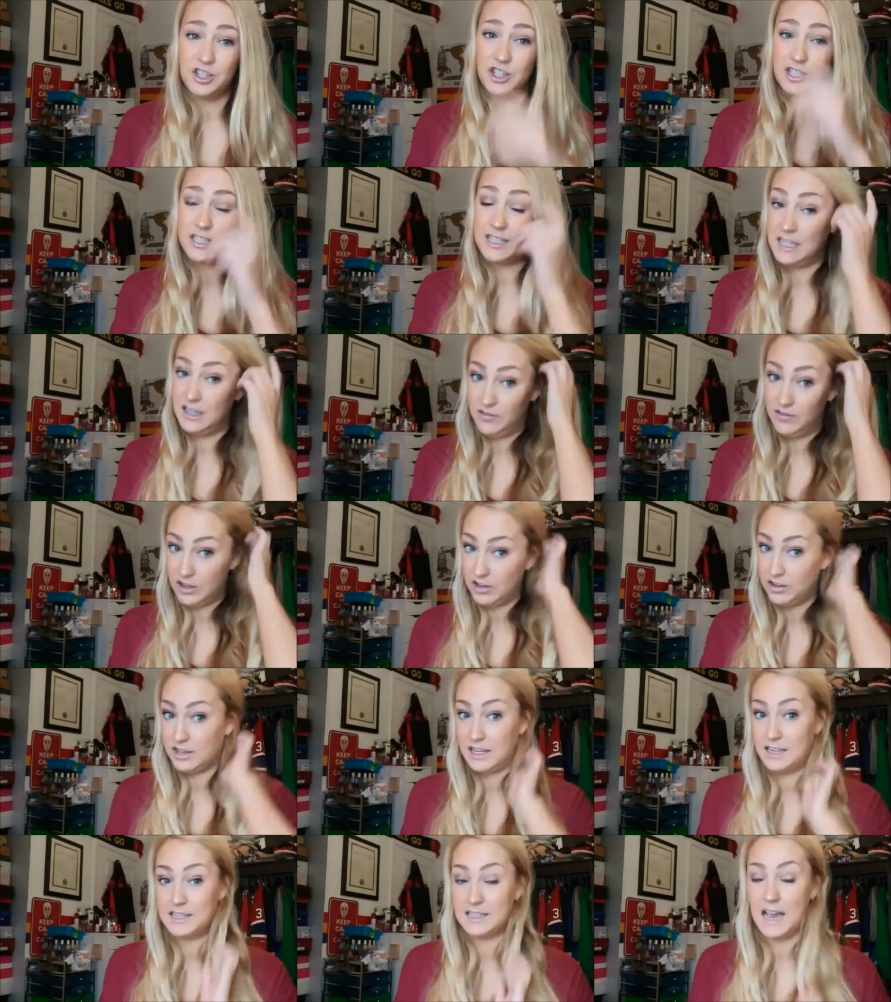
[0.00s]
just see if they're
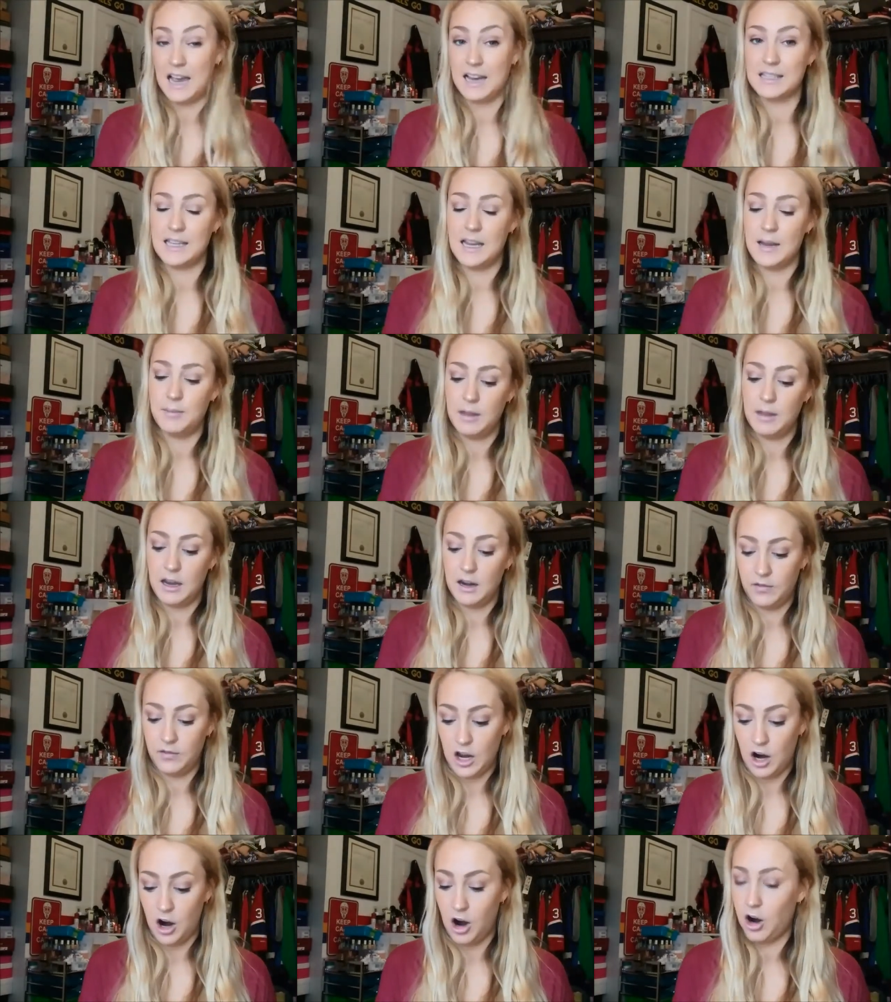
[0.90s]
the exact same. And then
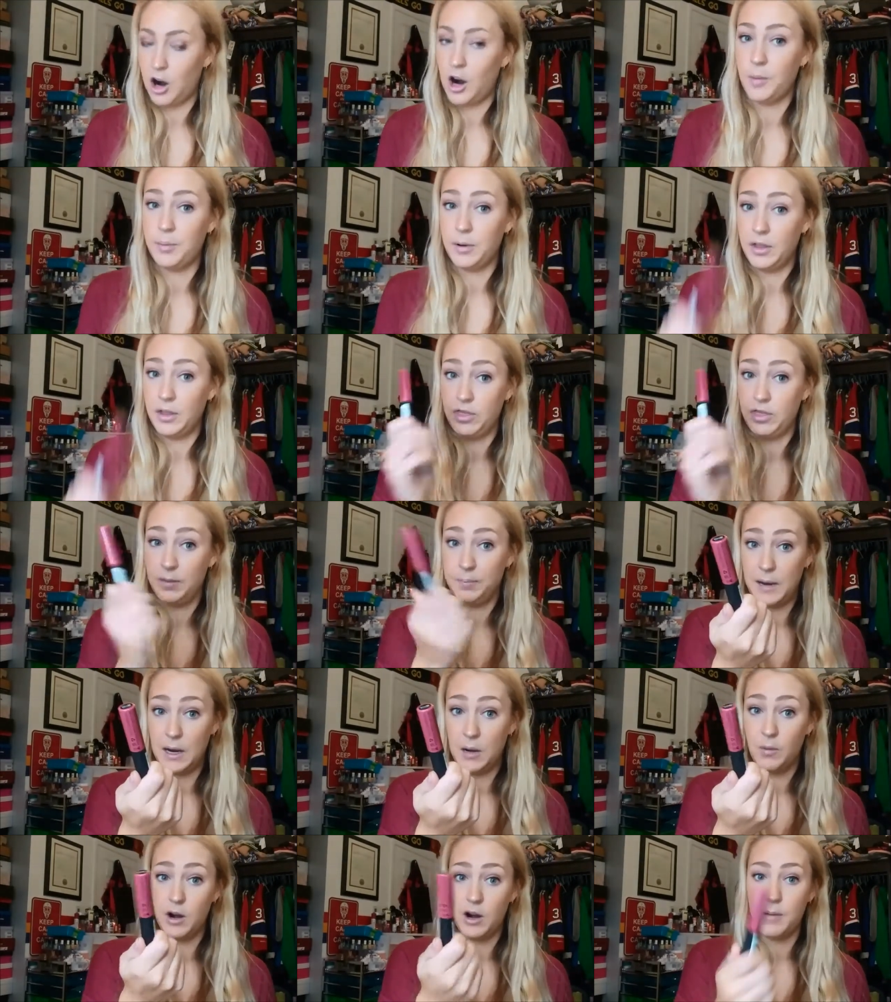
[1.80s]
if they are, I'll put the
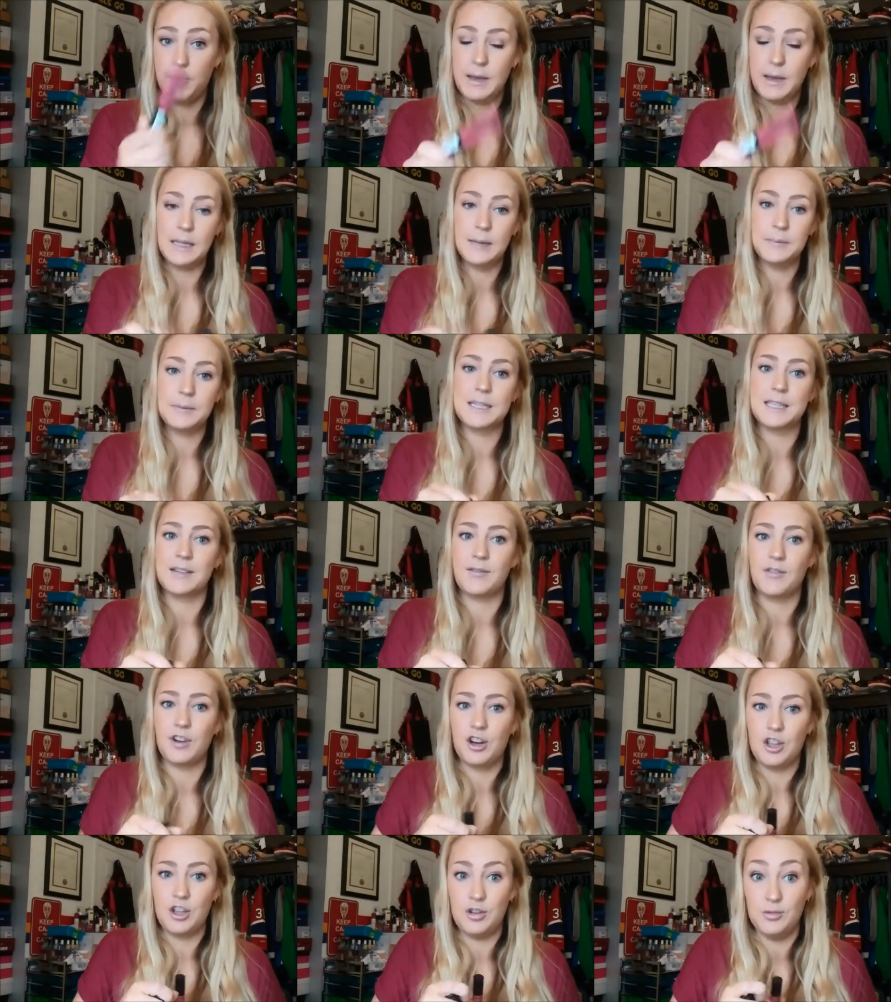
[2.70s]
big one on my lips because I've
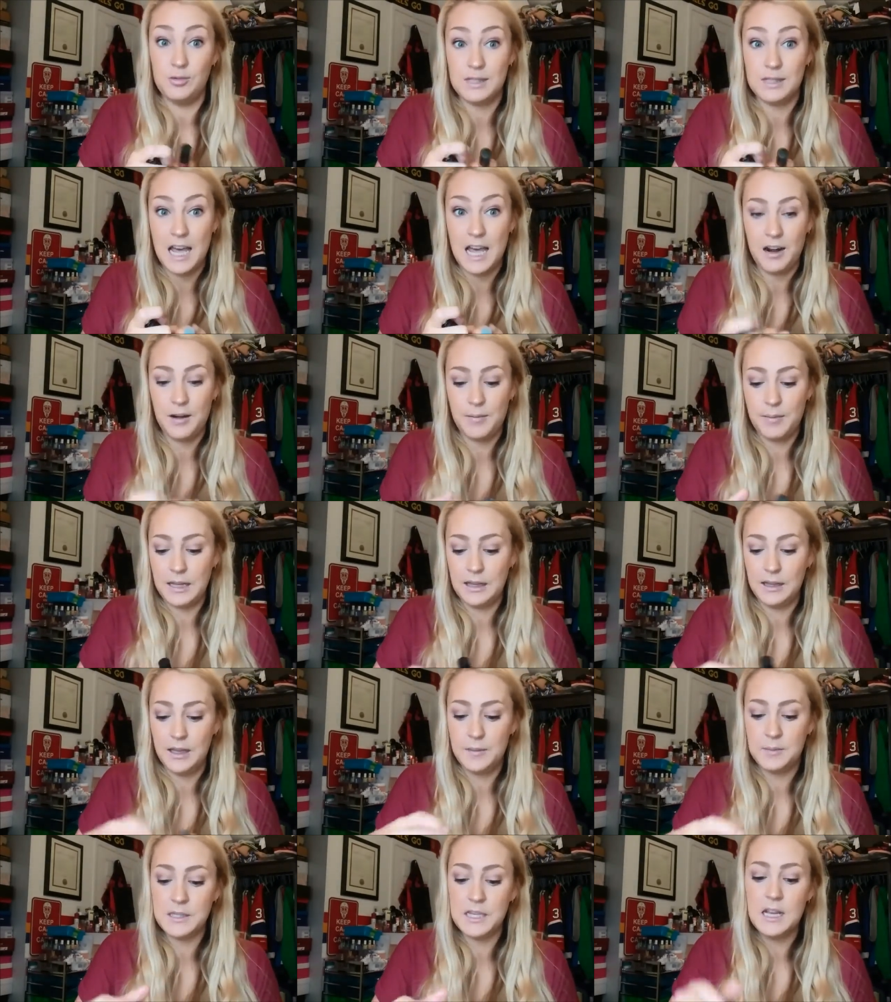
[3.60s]
already used that on my
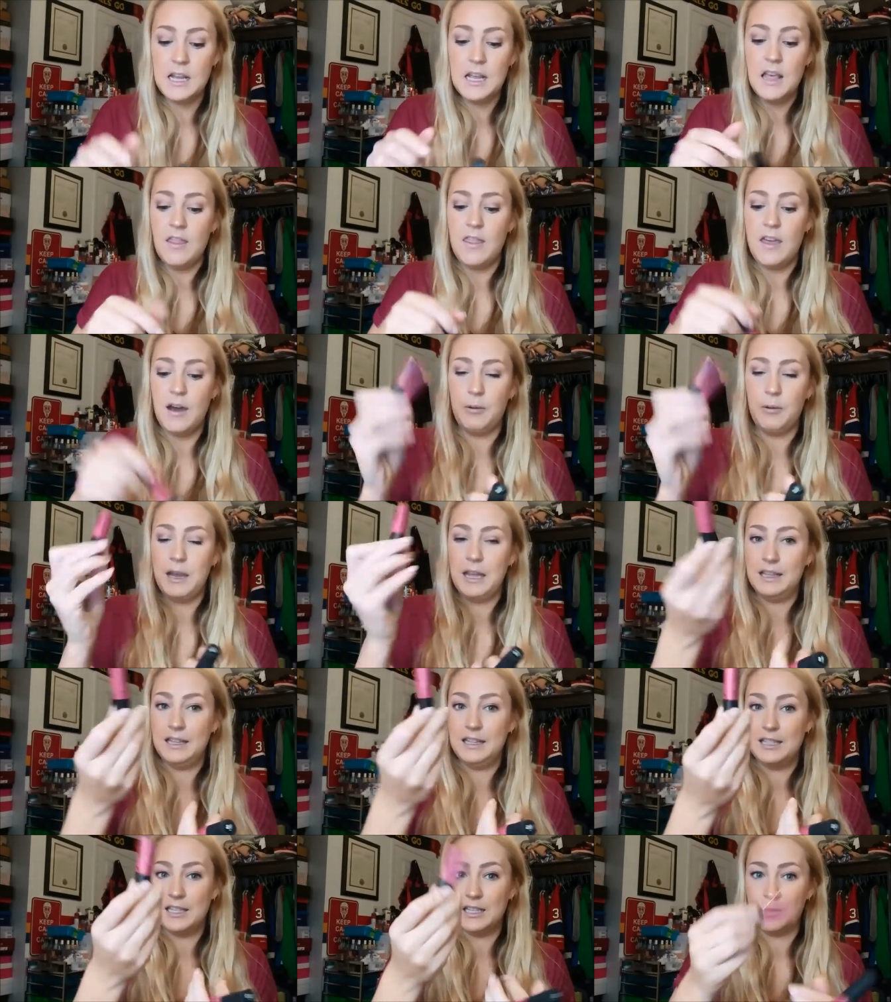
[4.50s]
lips. That way, at
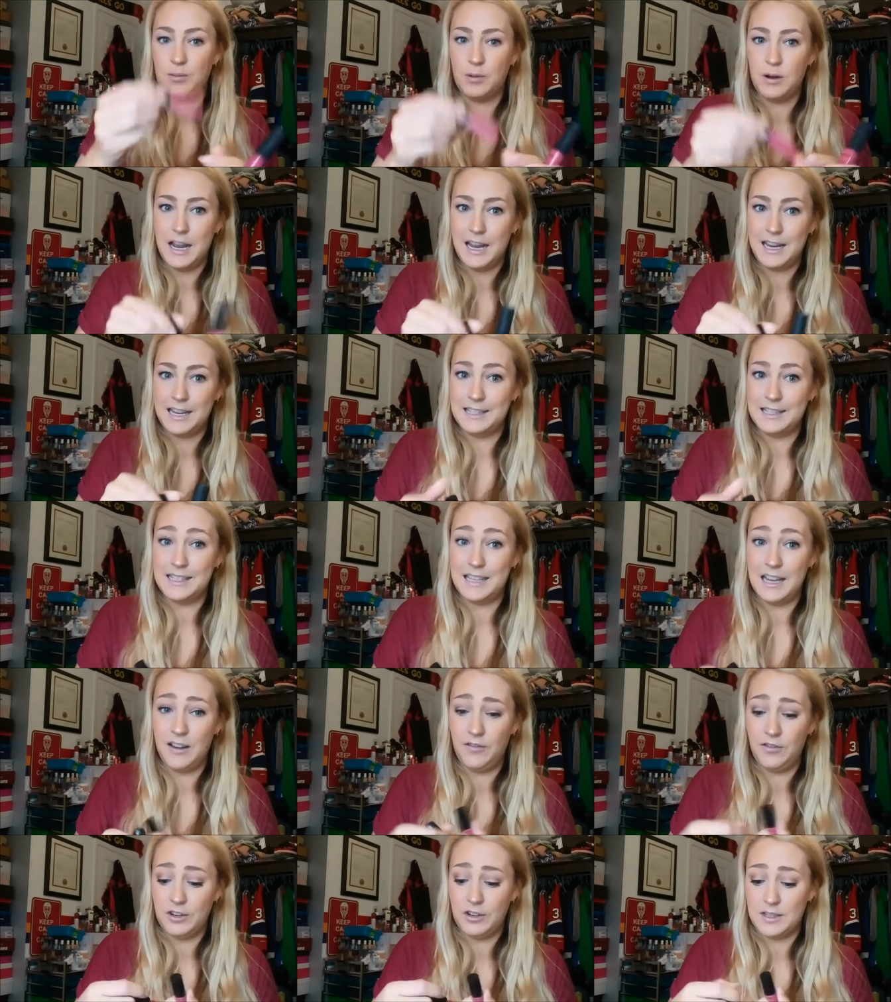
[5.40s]
least this one I can
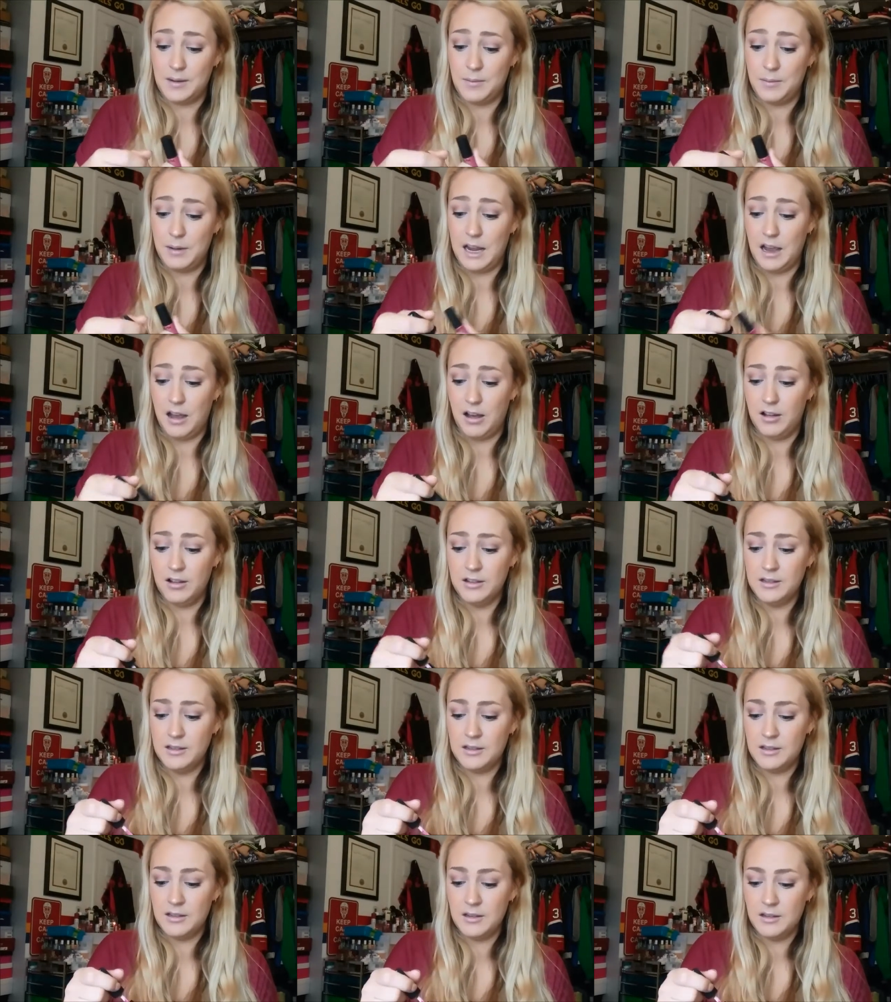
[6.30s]
save for somebody
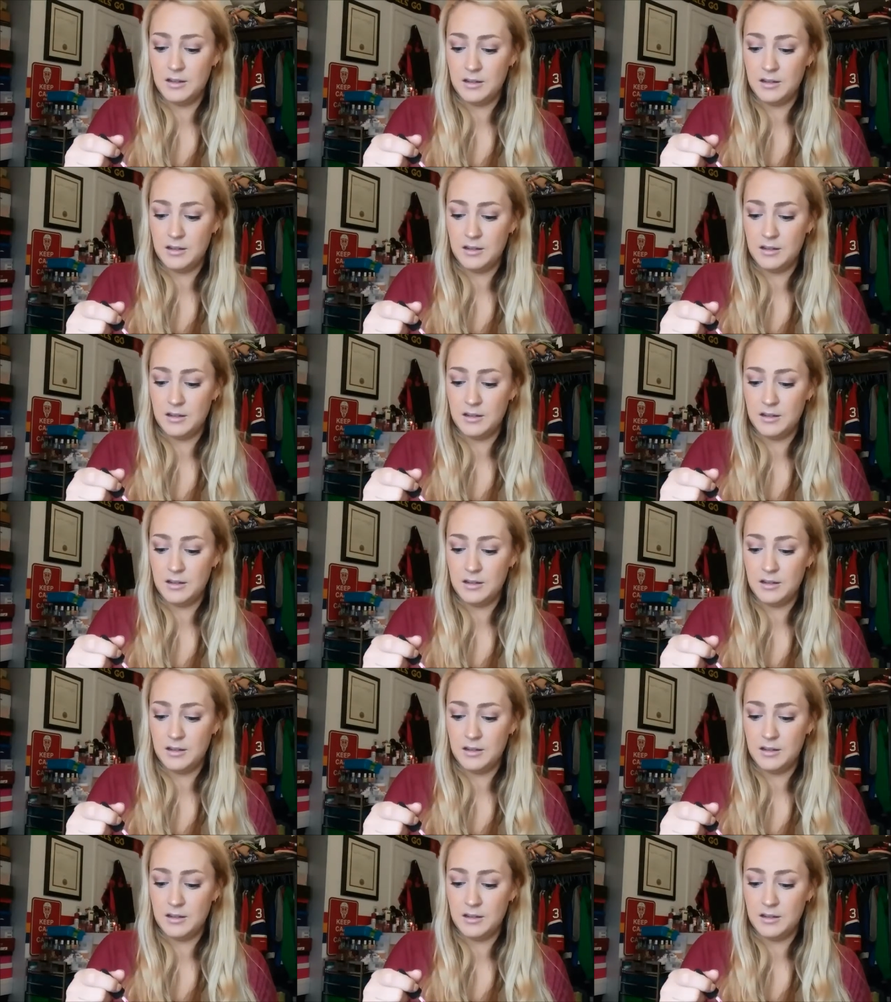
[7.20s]
else.